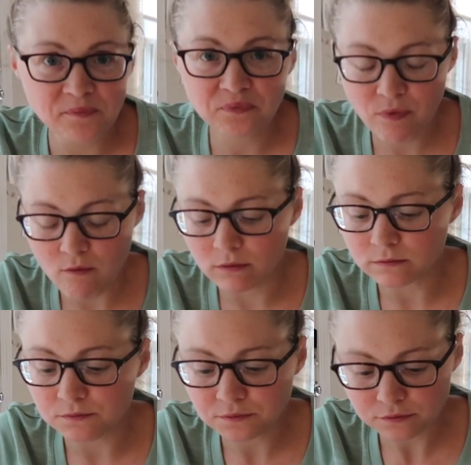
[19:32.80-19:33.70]

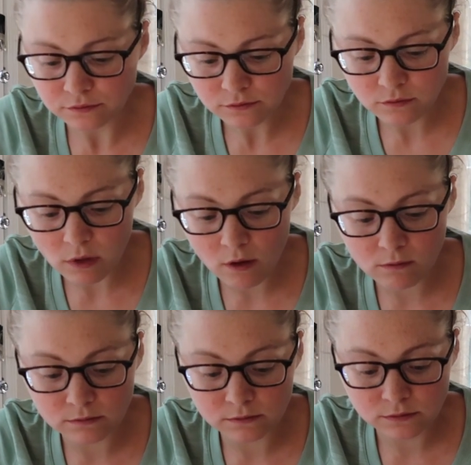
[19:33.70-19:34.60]
Mm-hmm. It was a
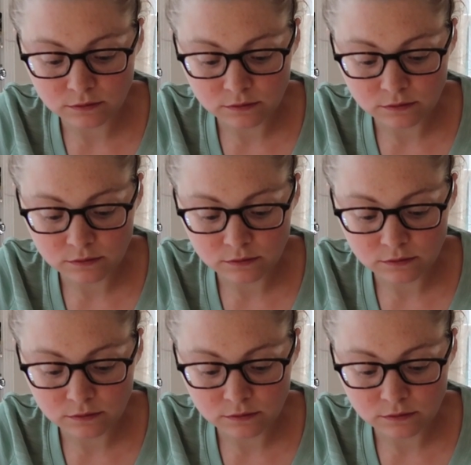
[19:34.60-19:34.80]
good idea?